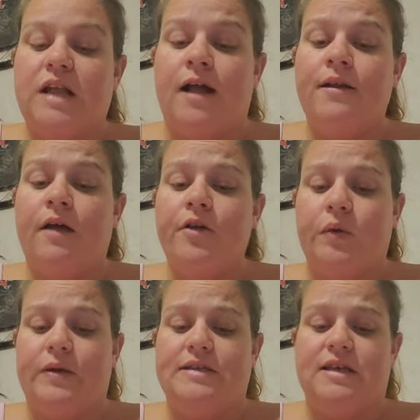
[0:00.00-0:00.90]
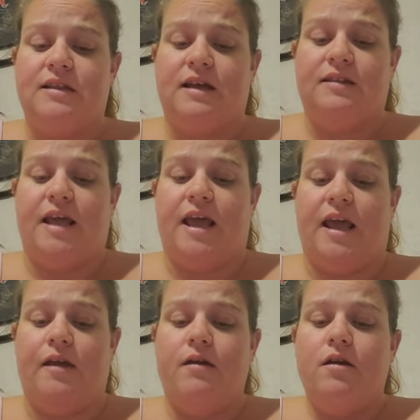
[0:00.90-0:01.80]
Another reason that
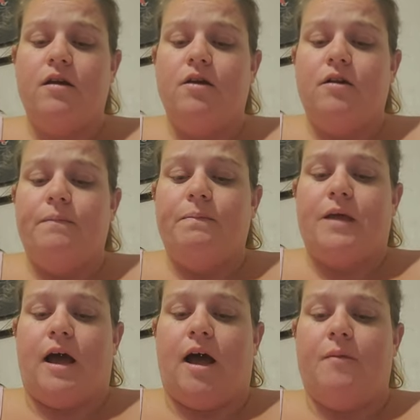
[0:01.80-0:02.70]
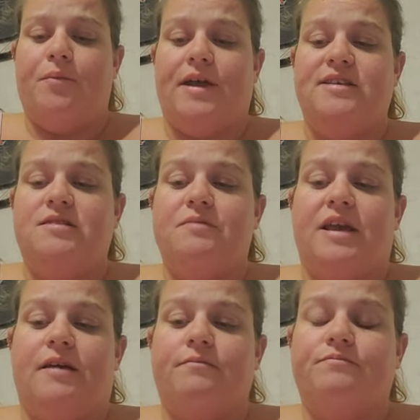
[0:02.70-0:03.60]
they um, placed
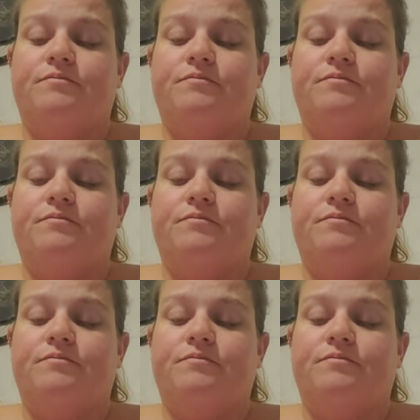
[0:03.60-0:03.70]
me